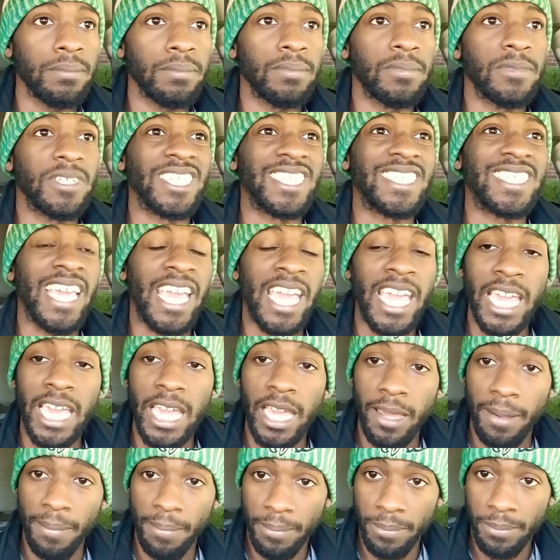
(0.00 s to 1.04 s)
The
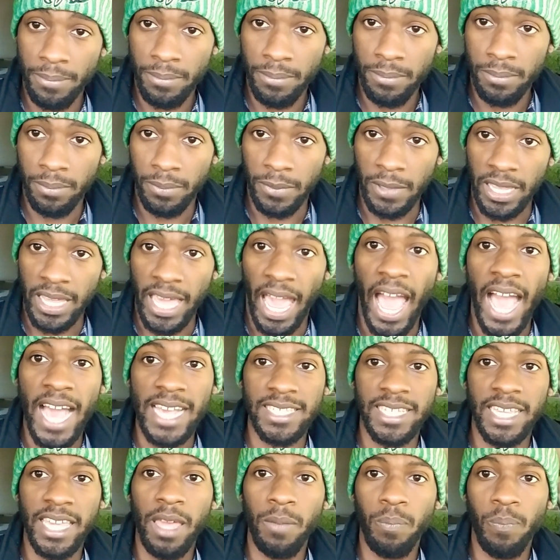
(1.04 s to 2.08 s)
team, the guys
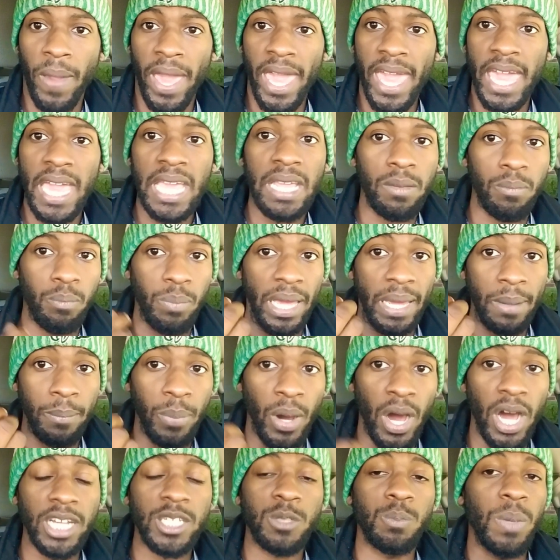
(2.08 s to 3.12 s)
that get paid, big
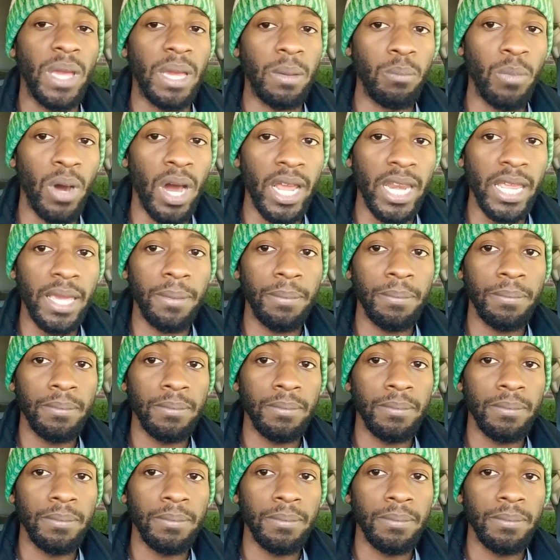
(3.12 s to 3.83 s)
bucks, big money,